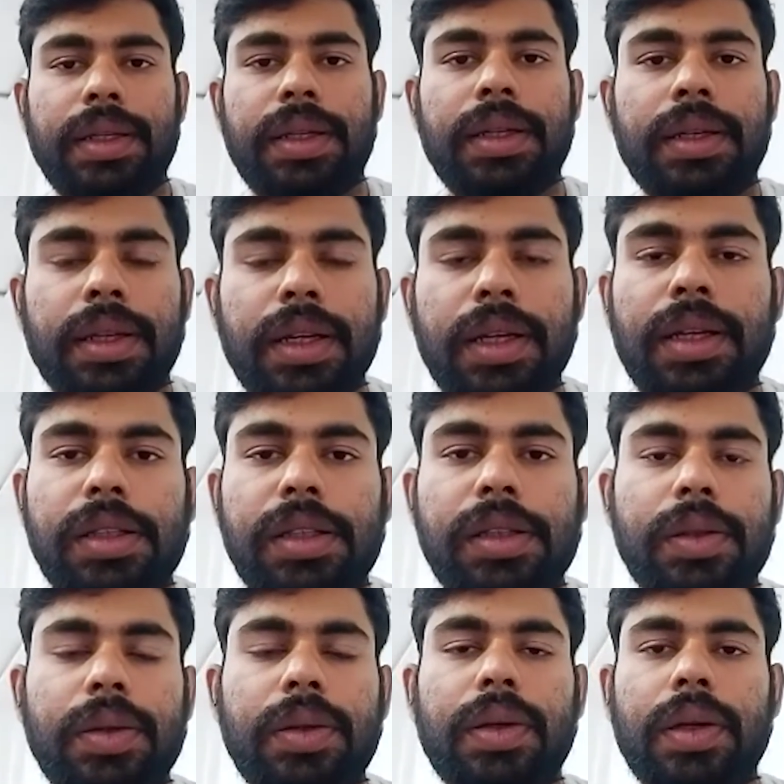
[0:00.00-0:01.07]
indeed.
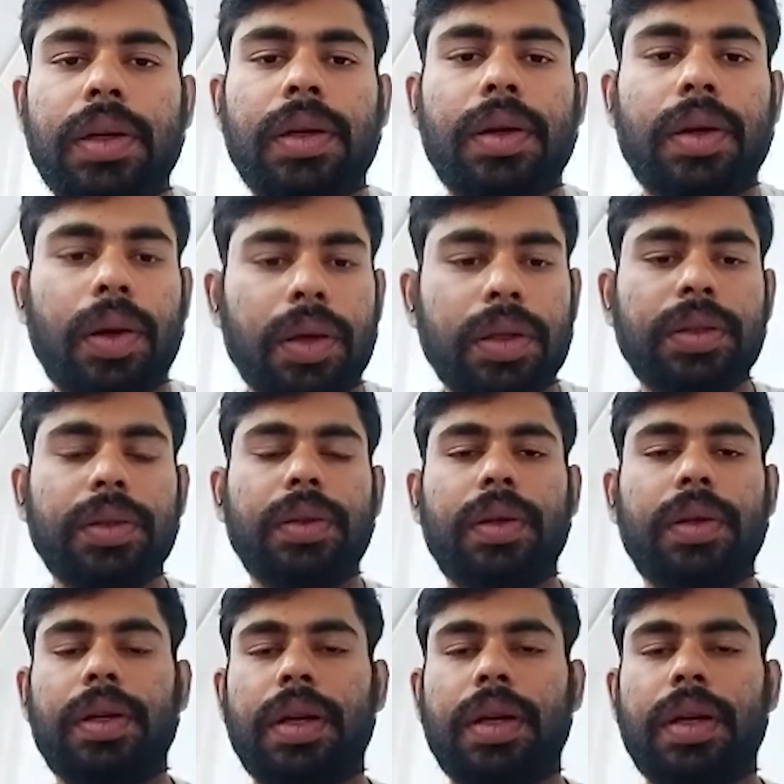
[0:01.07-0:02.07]
So uh, also, uh,